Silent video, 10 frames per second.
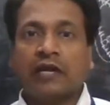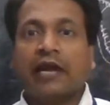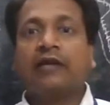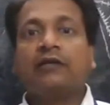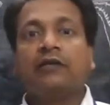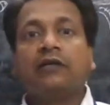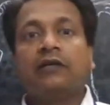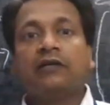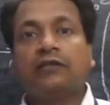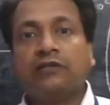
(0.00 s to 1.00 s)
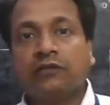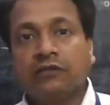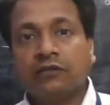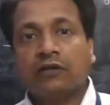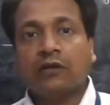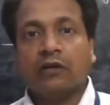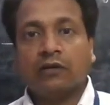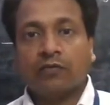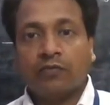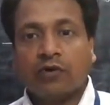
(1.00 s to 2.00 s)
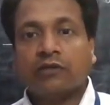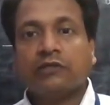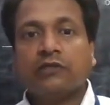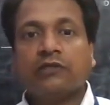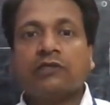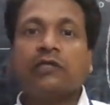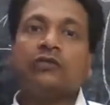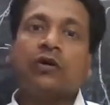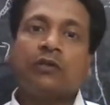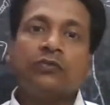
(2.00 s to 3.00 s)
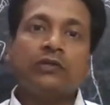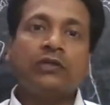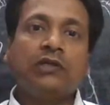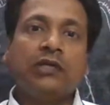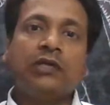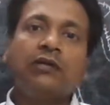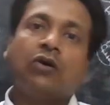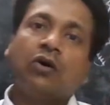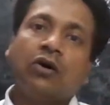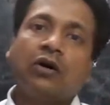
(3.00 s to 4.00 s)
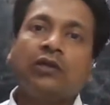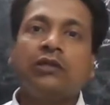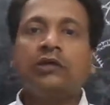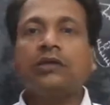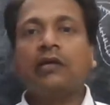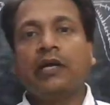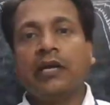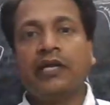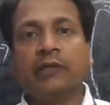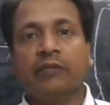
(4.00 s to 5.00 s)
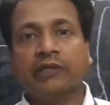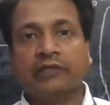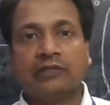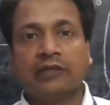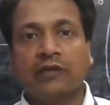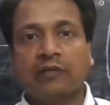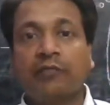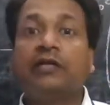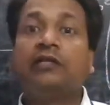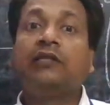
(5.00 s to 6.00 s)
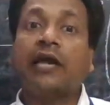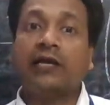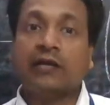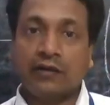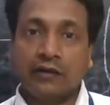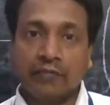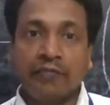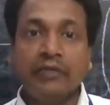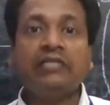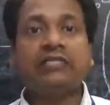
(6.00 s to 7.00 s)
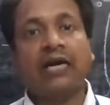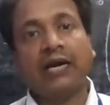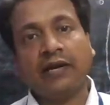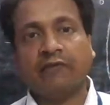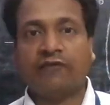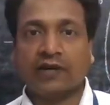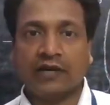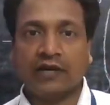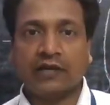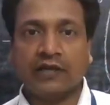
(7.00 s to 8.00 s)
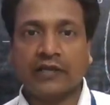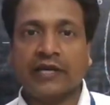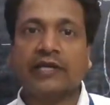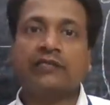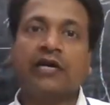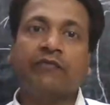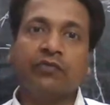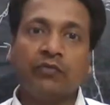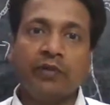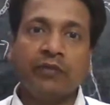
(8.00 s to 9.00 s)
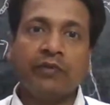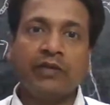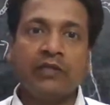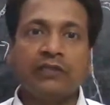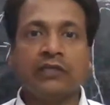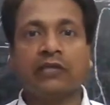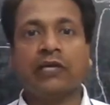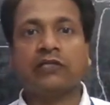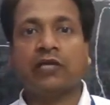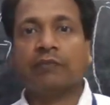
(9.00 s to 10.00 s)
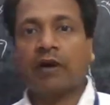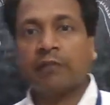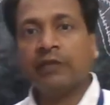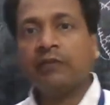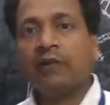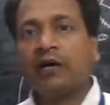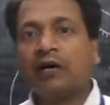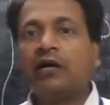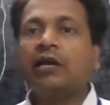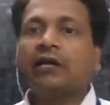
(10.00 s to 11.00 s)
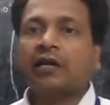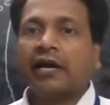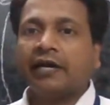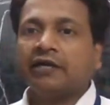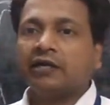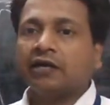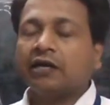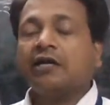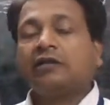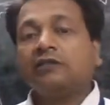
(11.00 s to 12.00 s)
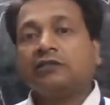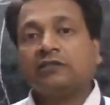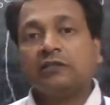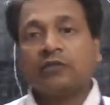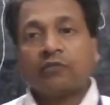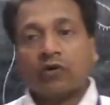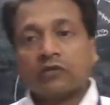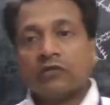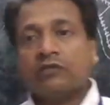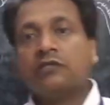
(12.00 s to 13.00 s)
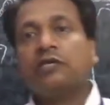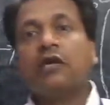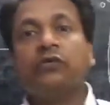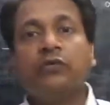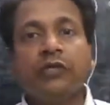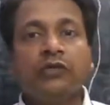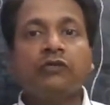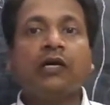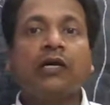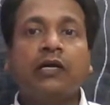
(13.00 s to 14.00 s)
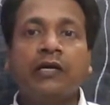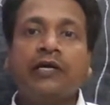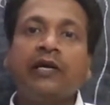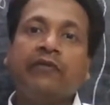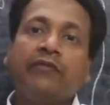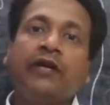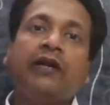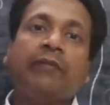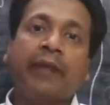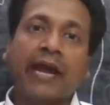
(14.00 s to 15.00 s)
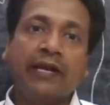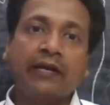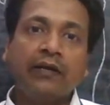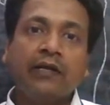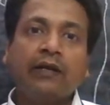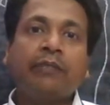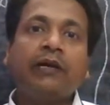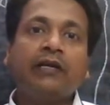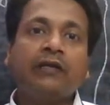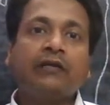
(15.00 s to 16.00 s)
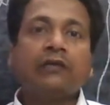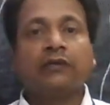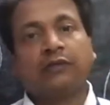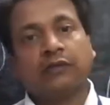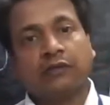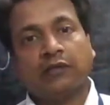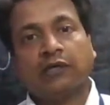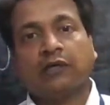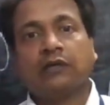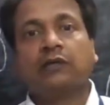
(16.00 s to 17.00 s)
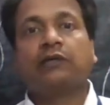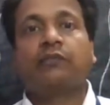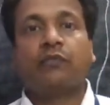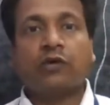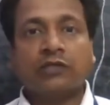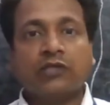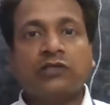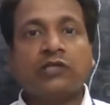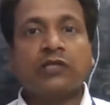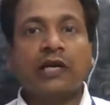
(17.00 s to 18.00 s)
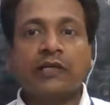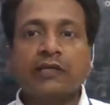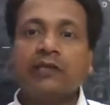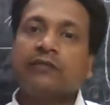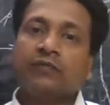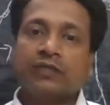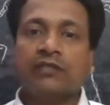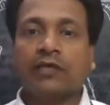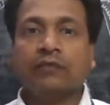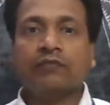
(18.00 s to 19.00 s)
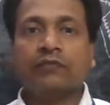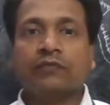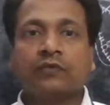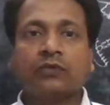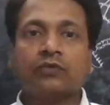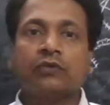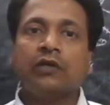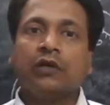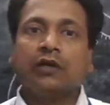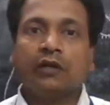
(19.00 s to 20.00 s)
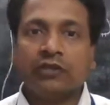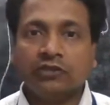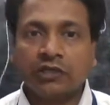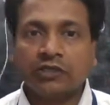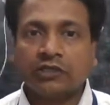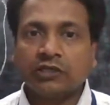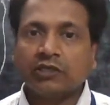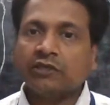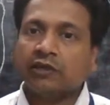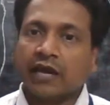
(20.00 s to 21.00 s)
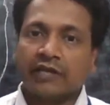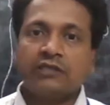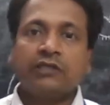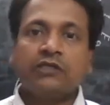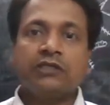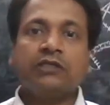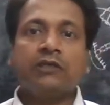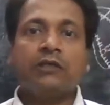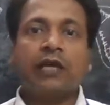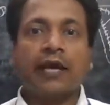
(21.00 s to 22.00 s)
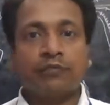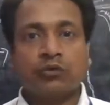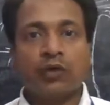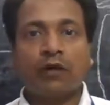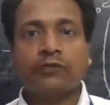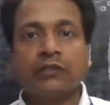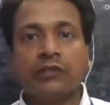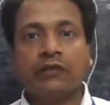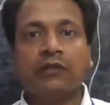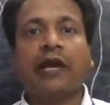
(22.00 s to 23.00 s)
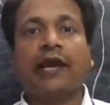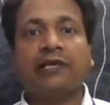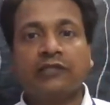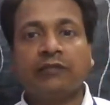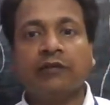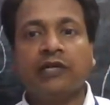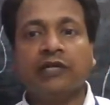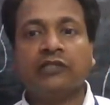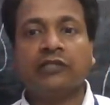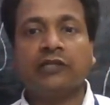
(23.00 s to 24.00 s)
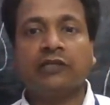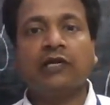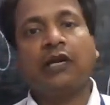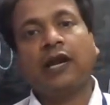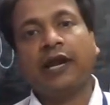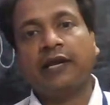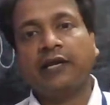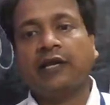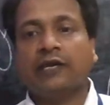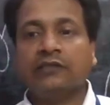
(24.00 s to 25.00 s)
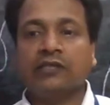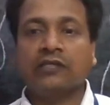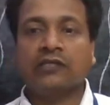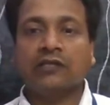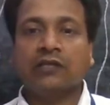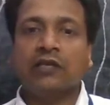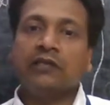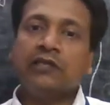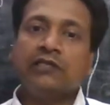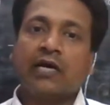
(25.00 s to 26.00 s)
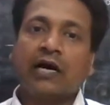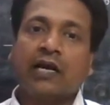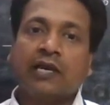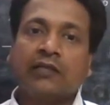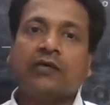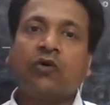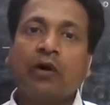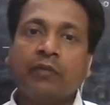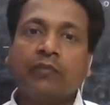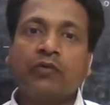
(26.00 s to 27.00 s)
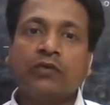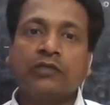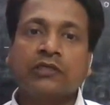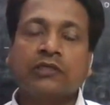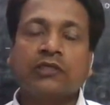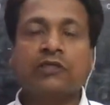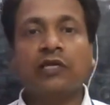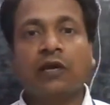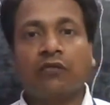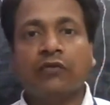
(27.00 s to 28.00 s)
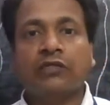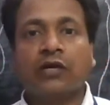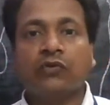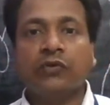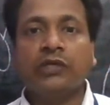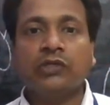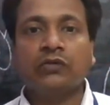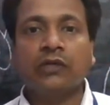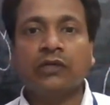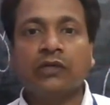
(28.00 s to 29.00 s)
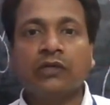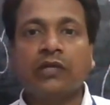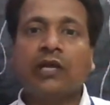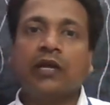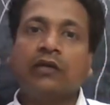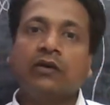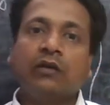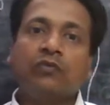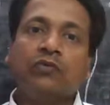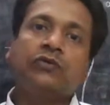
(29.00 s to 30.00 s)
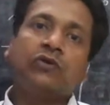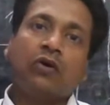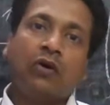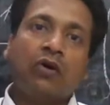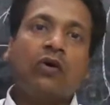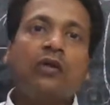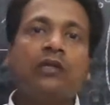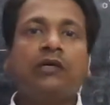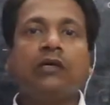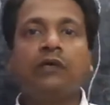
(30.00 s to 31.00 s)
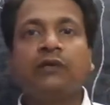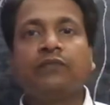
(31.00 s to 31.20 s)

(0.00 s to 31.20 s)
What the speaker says: And this process is observed in all the animals, but that means are different. In case of human beings, in case of amoeba, hydra, these processes are going to occur in different manner, but the processes are the same. Ingestion, digestion, absorption, assimilation and ejection. These all are the common processes which are going to occur in almost all the